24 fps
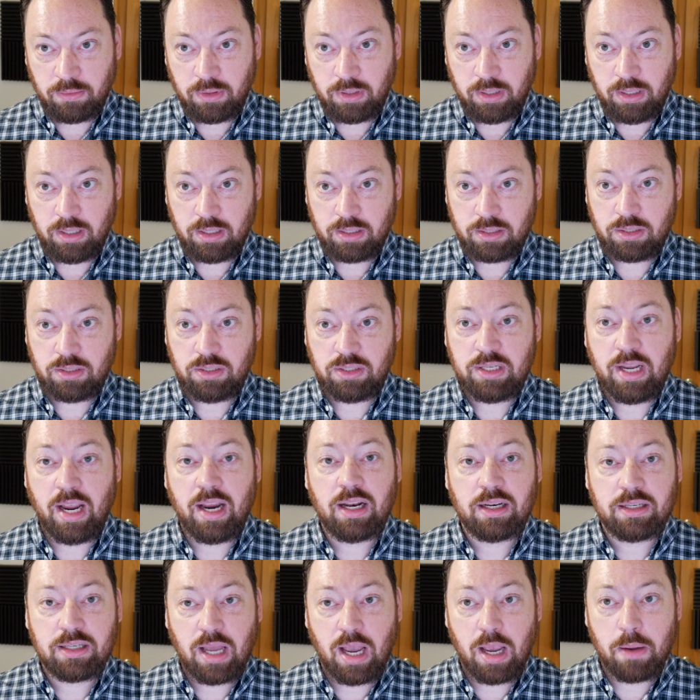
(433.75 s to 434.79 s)

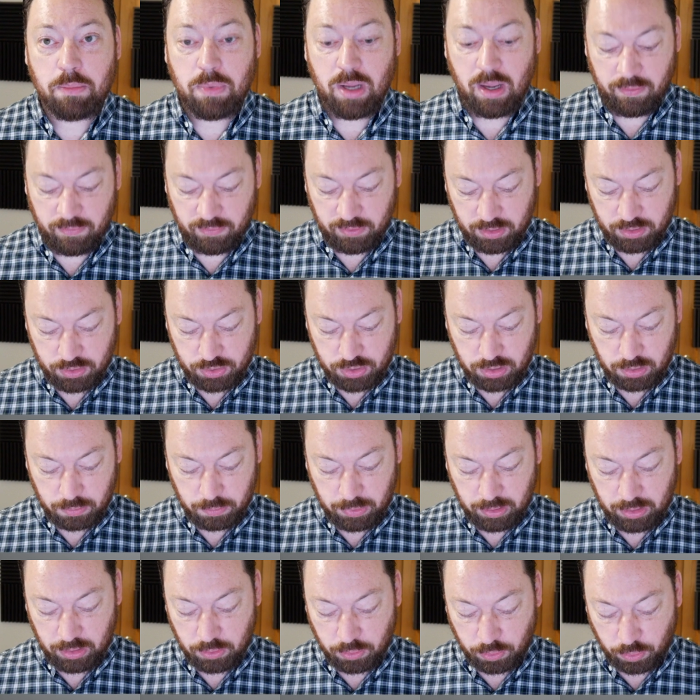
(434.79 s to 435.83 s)
data type definition
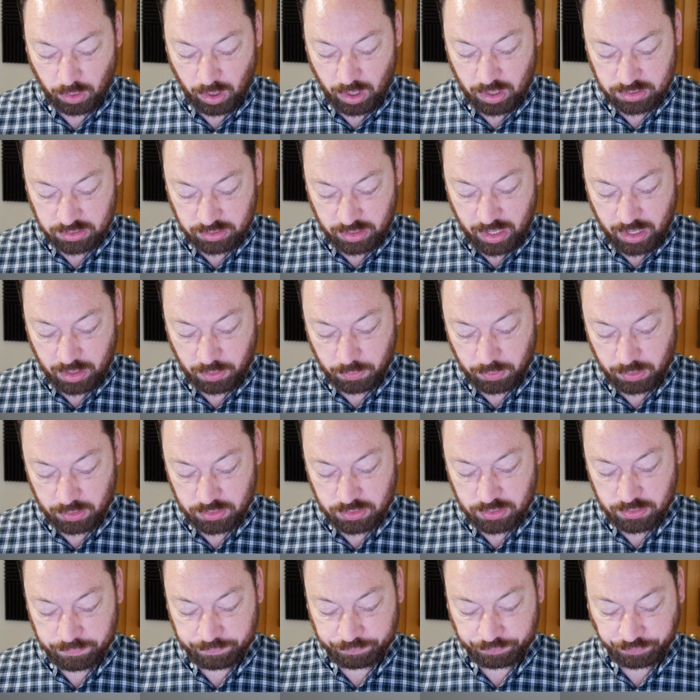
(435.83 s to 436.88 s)
be
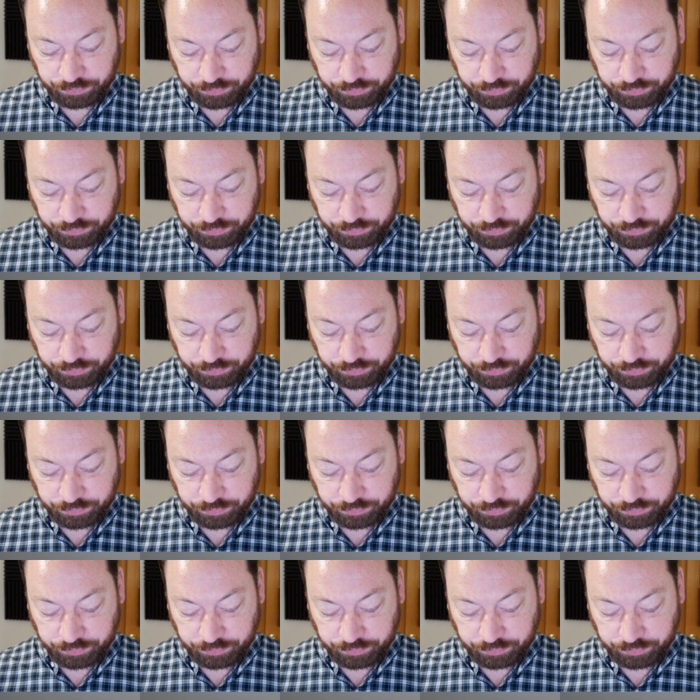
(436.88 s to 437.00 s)
cross-language.